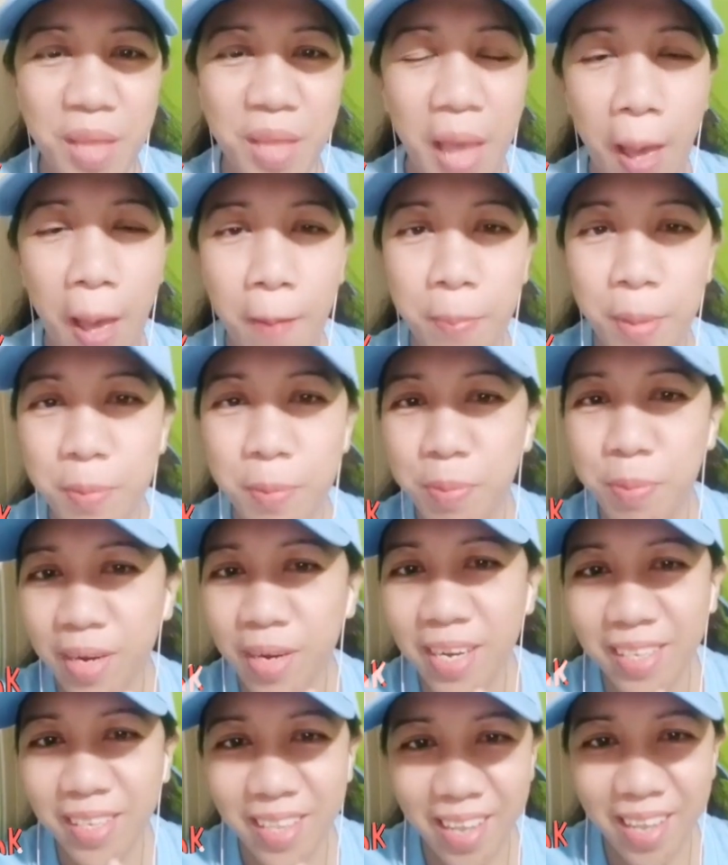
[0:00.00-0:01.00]
happy
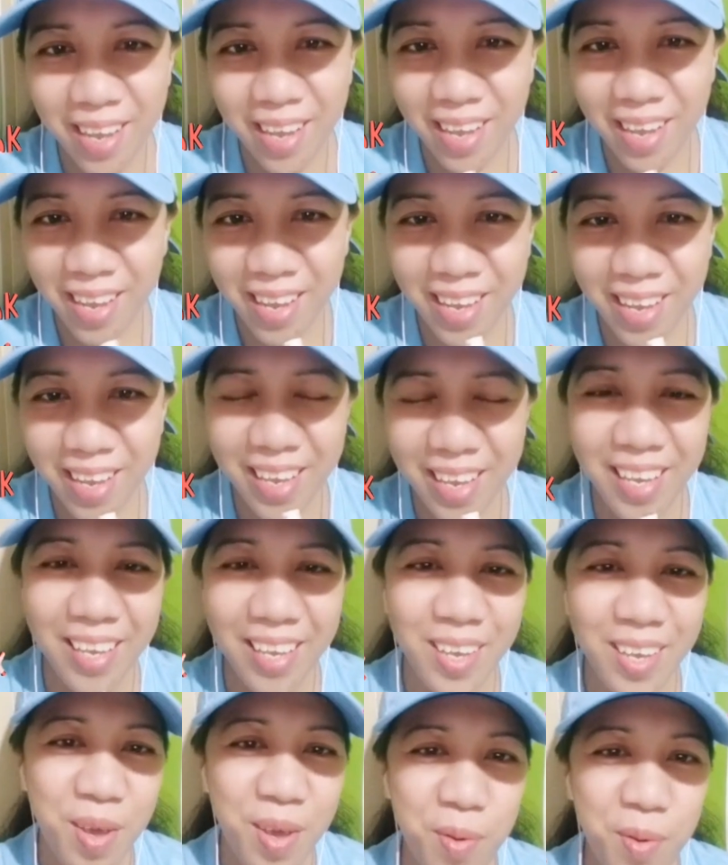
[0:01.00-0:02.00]
birthday.